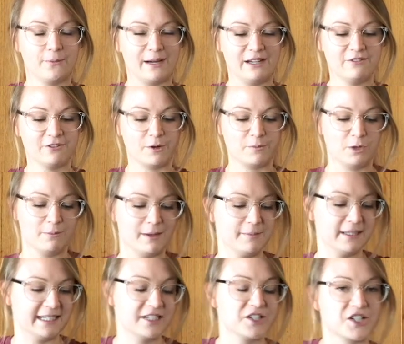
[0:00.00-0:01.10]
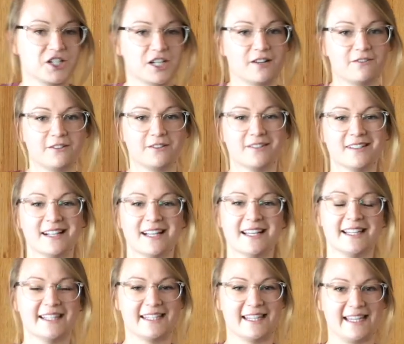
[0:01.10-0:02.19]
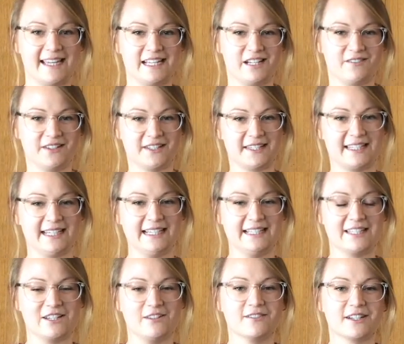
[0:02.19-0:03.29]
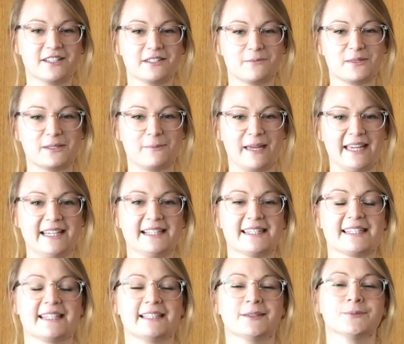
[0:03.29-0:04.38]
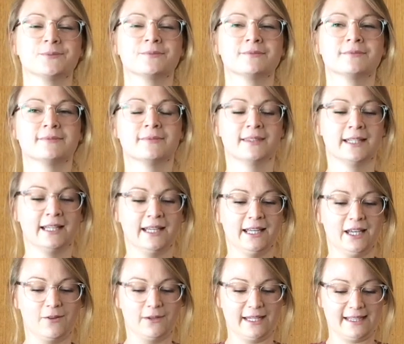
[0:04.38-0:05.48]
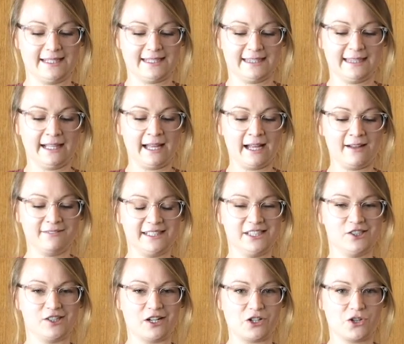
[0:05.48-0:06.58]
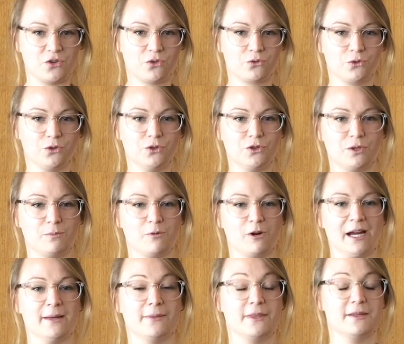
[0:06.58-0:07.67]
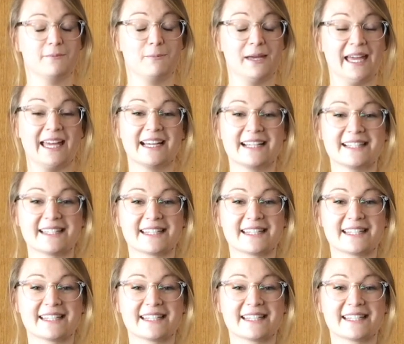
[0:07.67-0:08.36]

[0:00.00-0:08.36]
away from you. Maybe you need to shuffle to the edge of your seat so you've got some space. And we get this lovely stretch through the pecs.